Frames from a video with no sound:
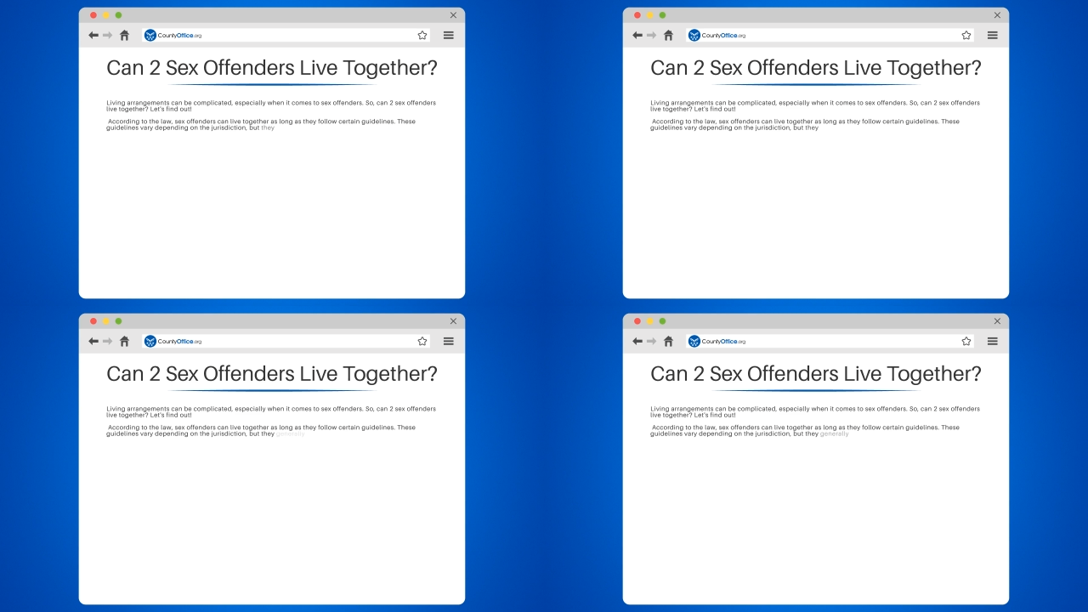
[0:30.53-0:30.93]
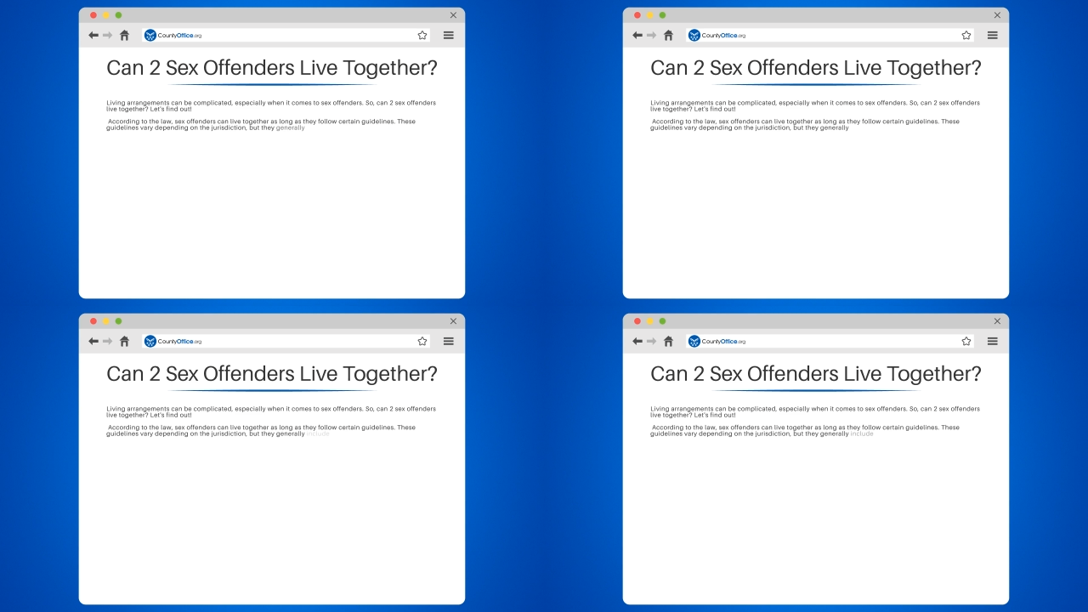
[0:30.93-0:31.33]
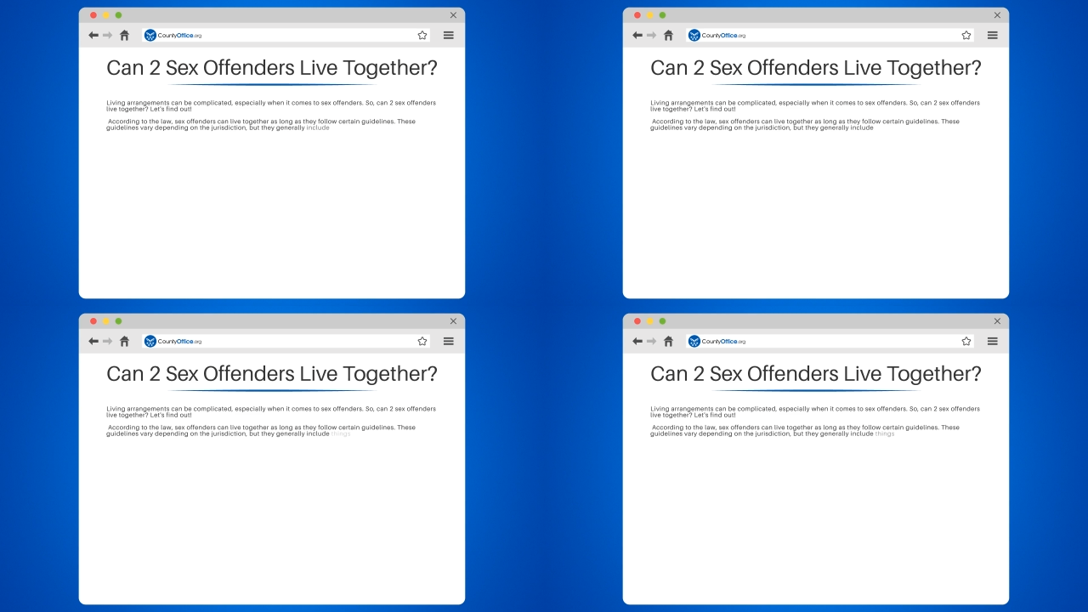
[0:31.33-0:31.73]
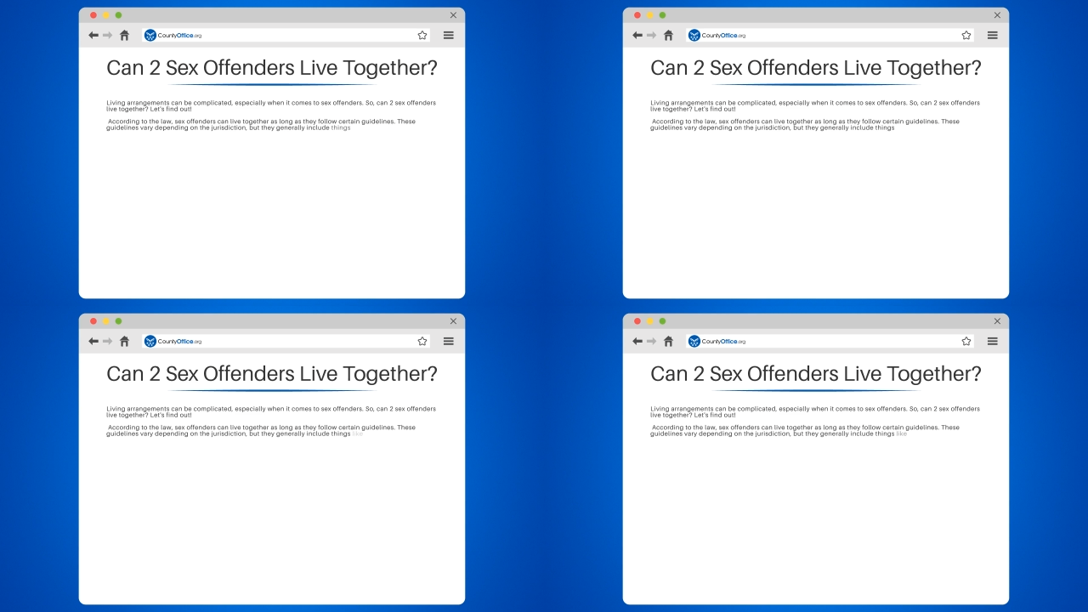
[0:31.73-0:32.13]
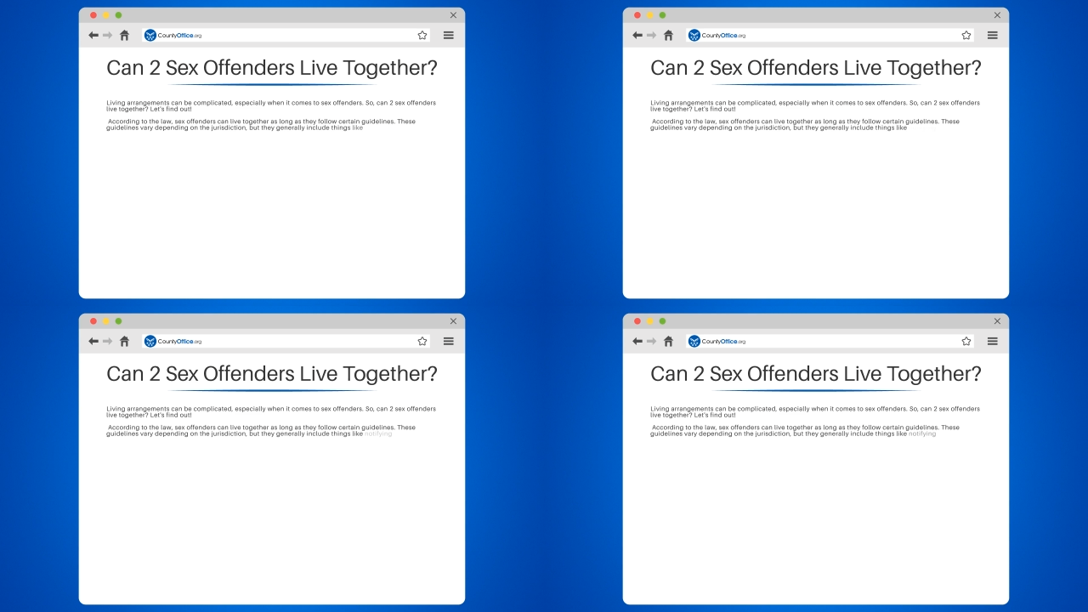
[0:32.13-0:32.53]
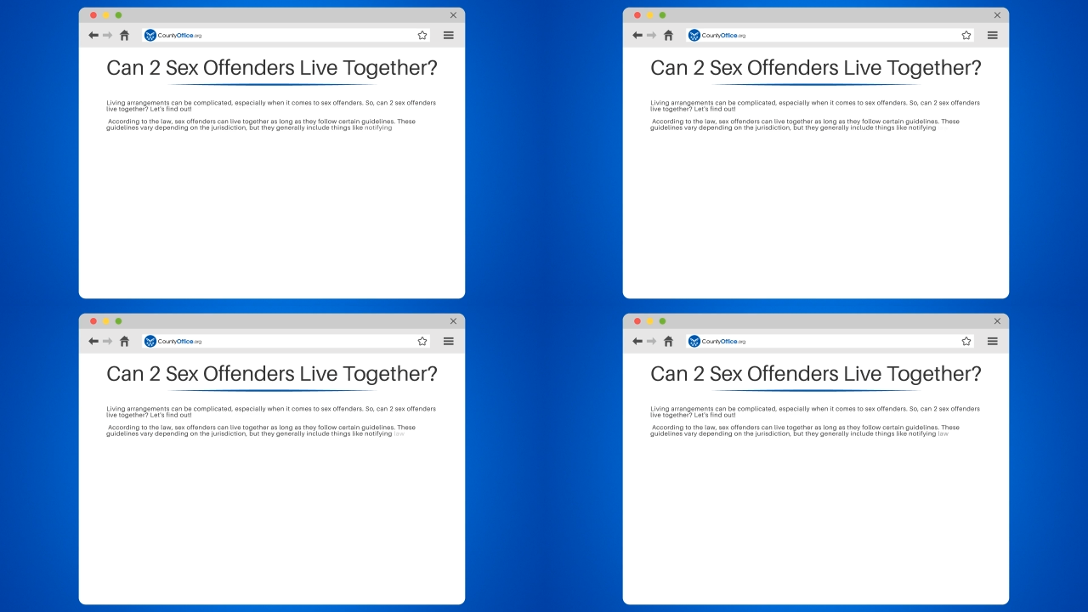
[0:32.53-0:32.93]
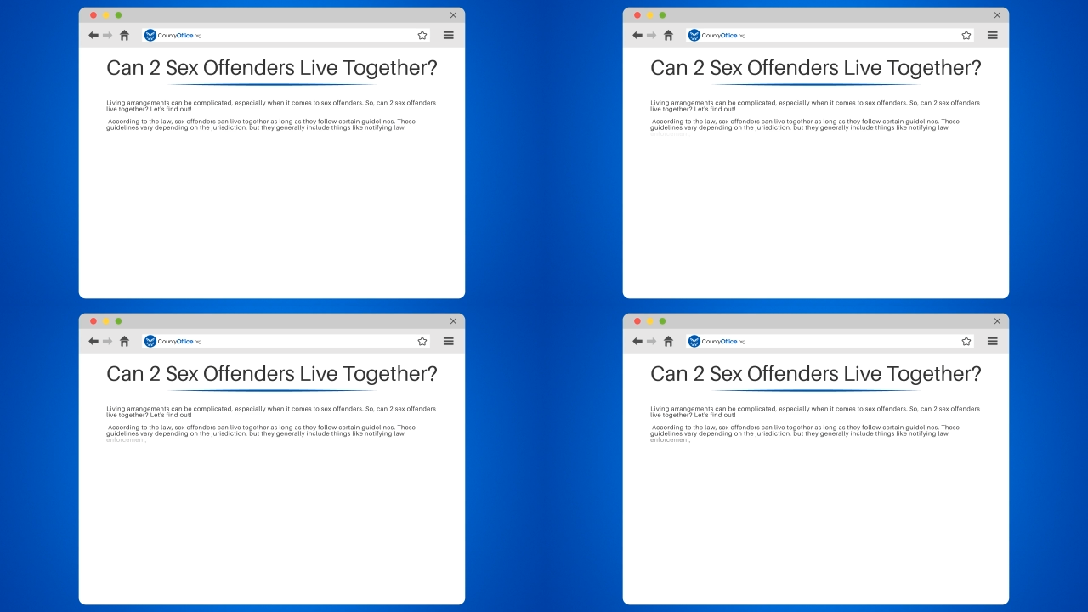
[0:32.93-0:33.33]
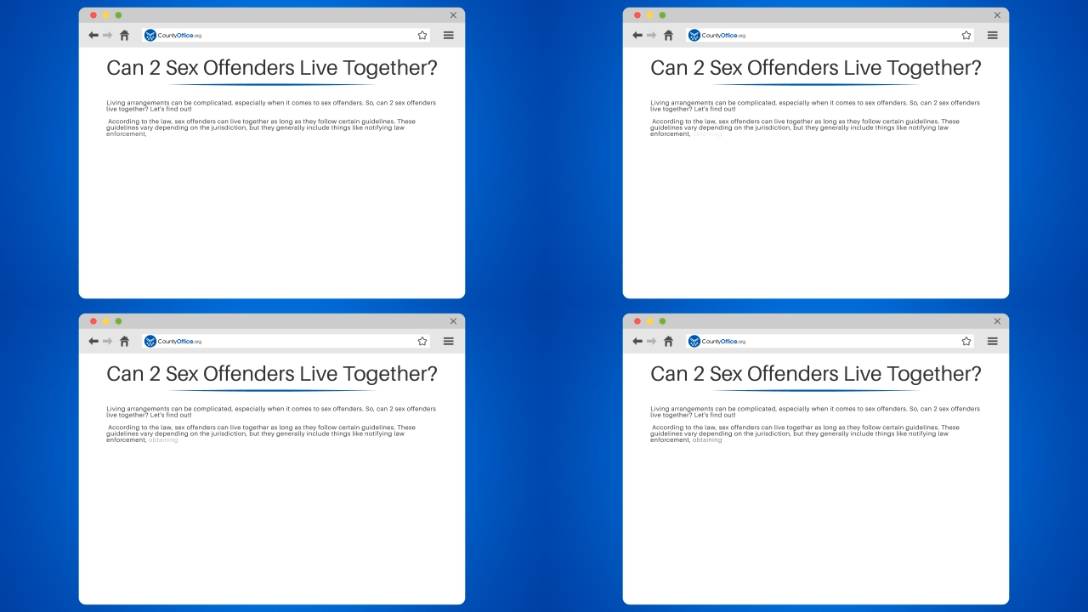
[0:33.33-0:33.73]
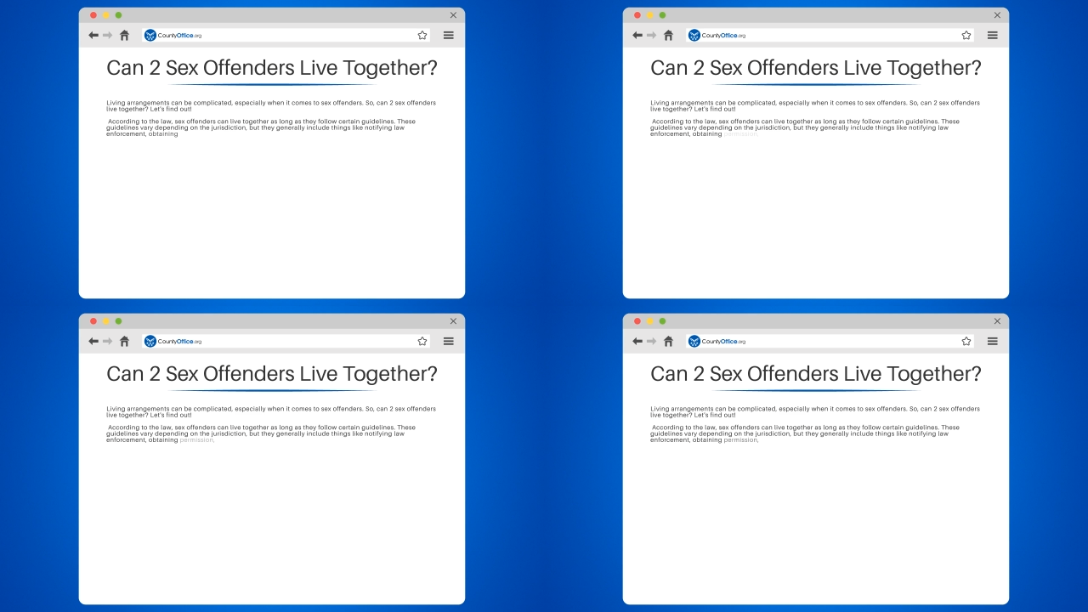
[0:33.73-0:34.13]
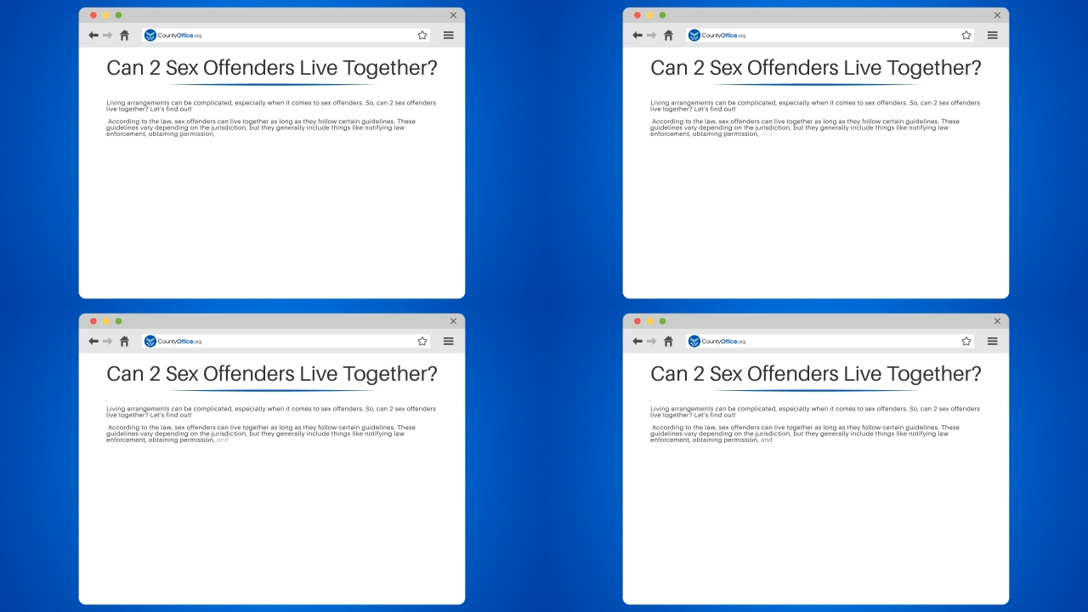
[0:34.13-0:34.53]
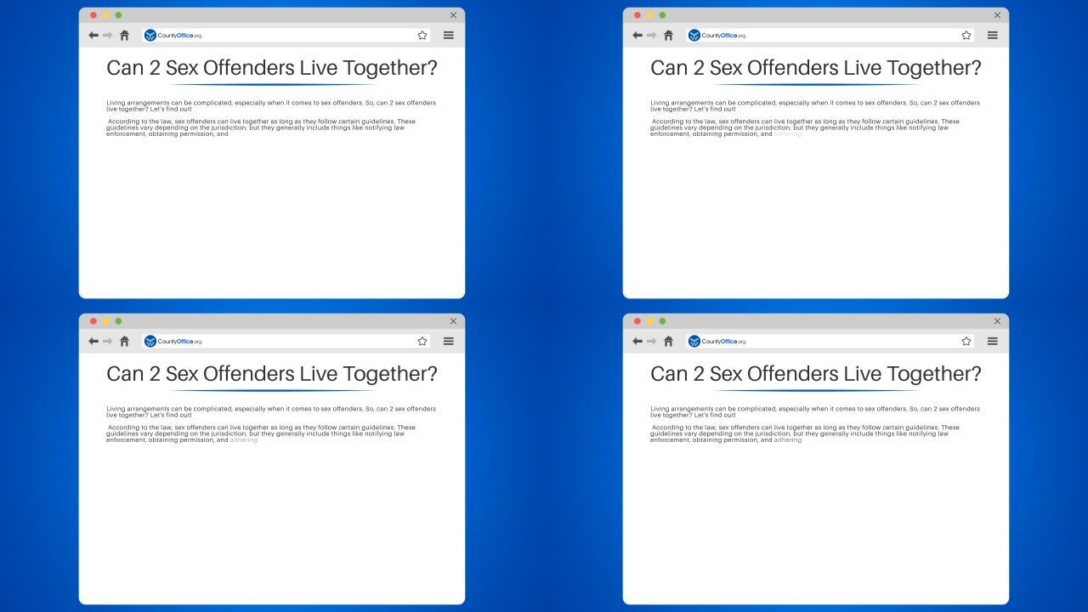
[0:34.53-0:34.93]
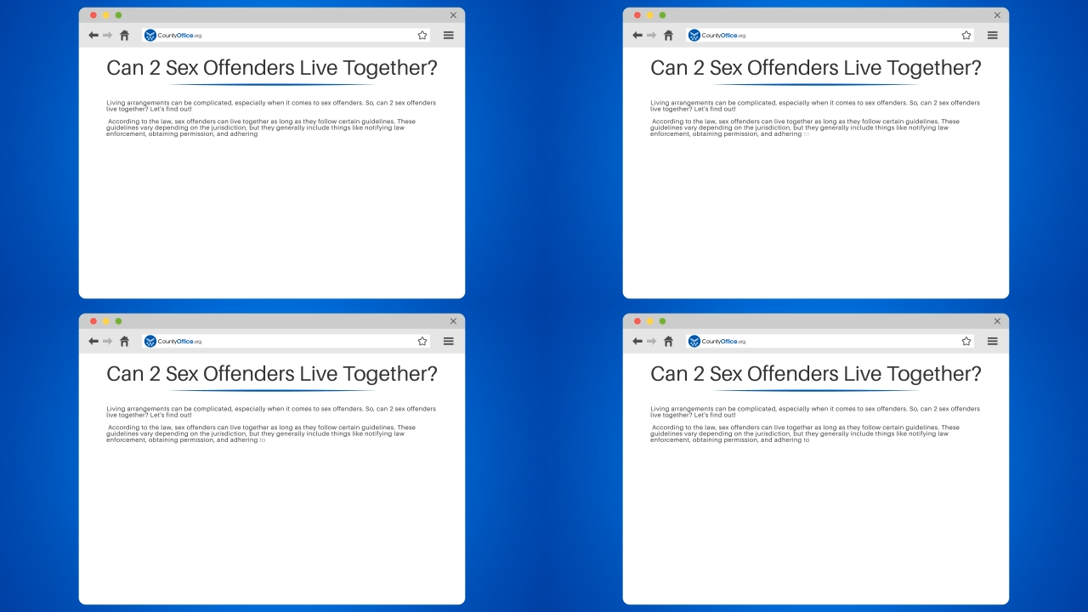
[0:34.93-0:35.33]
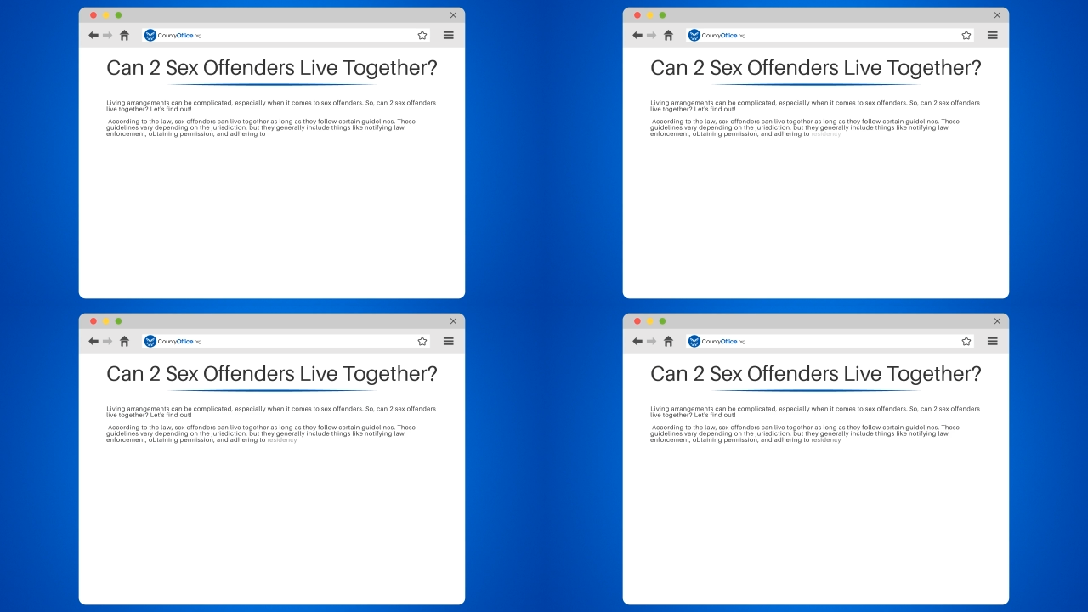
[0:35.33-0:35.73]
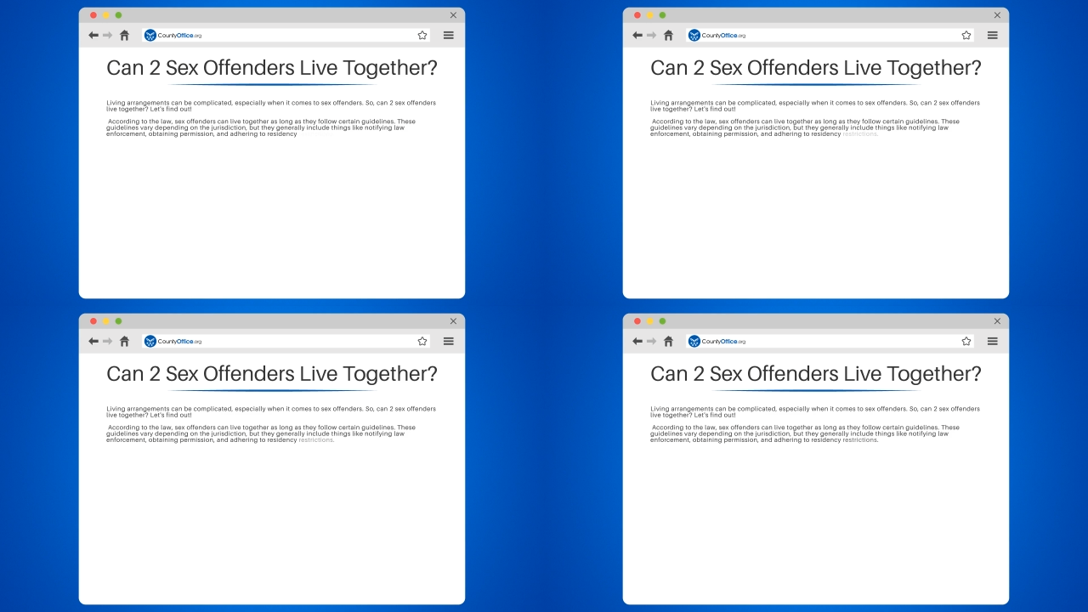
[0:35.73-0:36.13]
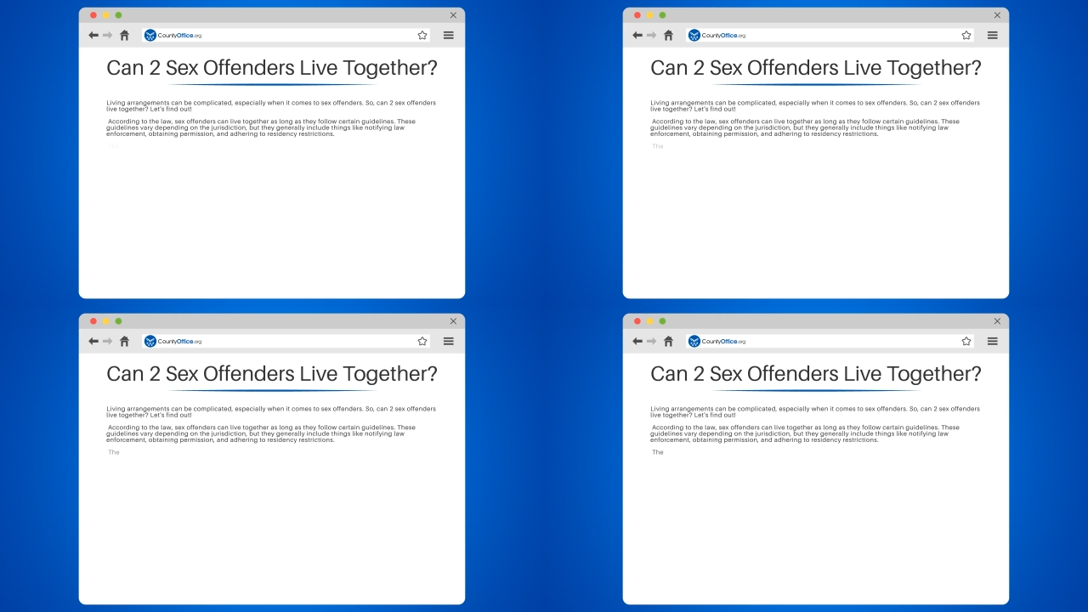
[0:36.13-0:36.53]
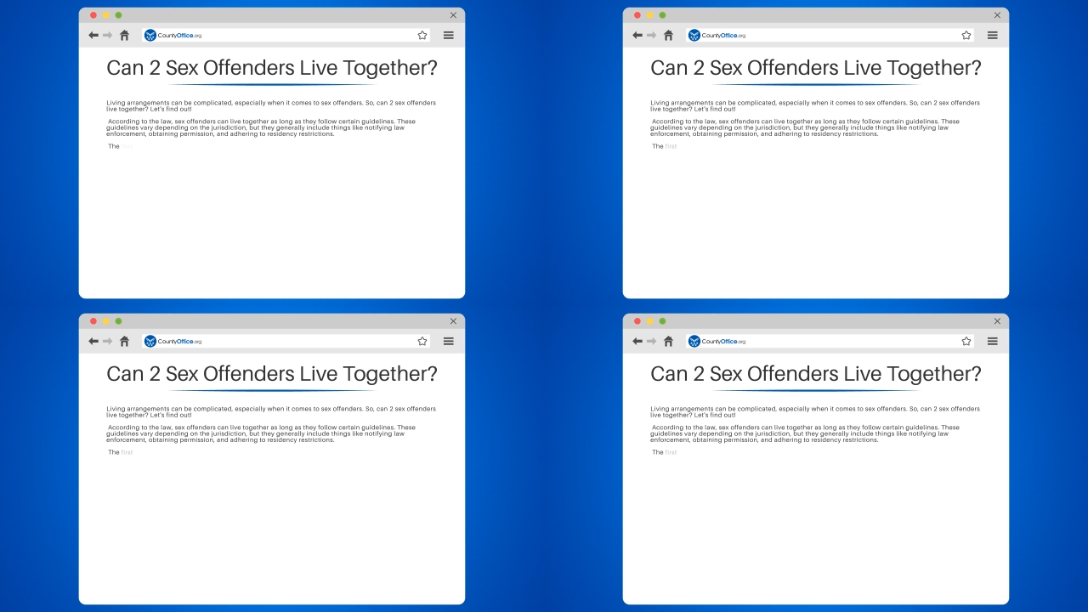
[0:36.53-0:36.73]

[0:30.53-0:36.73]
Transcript: (no speaker visible)